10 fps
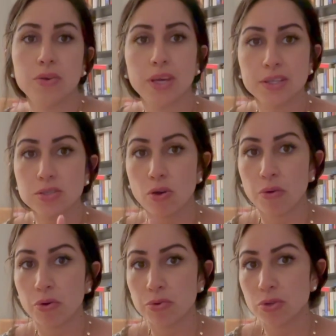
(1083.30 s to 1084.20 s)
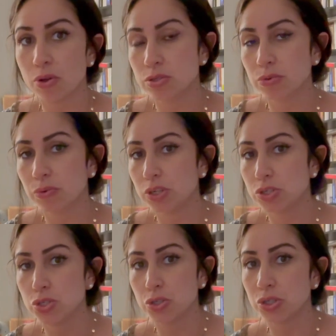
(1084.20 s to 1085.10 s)
Okay, so I also
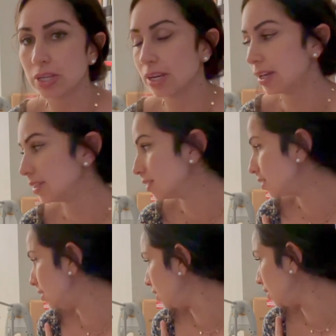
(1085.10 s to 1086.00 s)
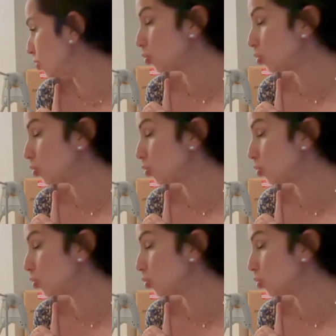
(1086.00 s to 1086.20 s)
wanted to show you guys the